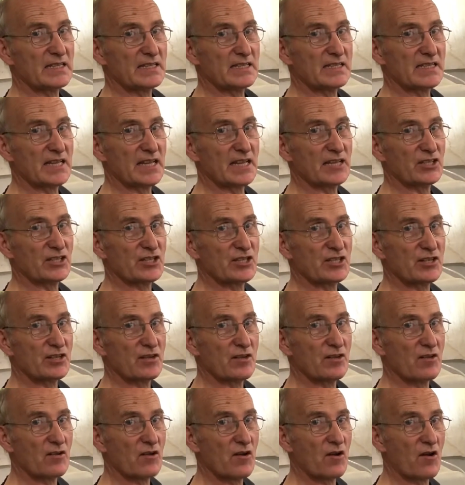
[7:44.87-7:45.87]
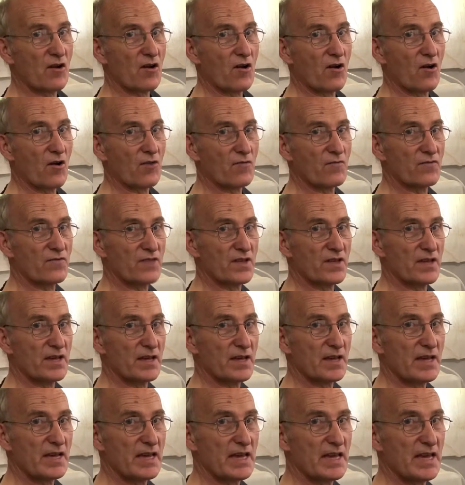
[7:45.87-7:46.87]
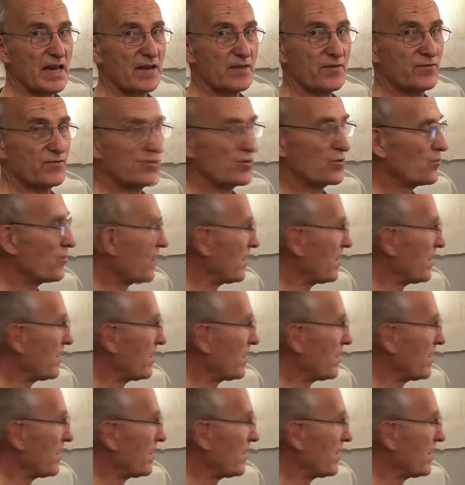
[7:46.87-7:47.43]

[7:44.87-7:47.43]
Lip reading: section of the AFU